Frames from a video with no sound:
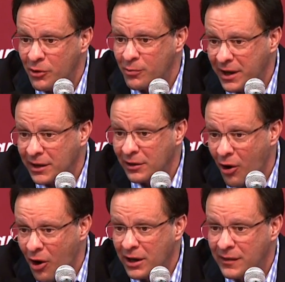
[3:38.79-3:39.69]
They're big and
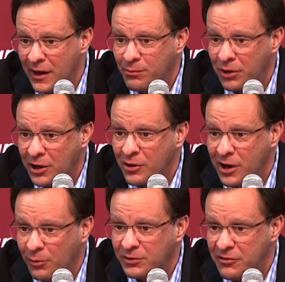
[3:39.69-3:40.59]
long, and they play good
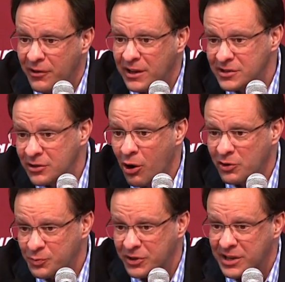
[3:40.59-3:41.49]
help defense, and they're
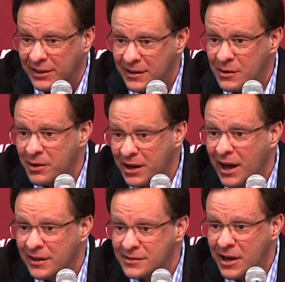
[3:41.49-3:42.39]
always protecting the big
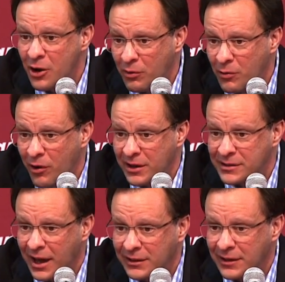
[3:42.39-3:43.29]
guys. They know we want to
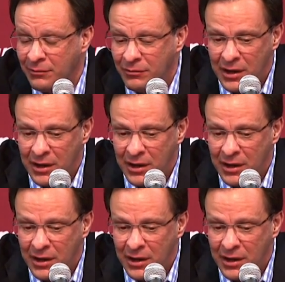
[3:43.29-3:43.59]
attack them.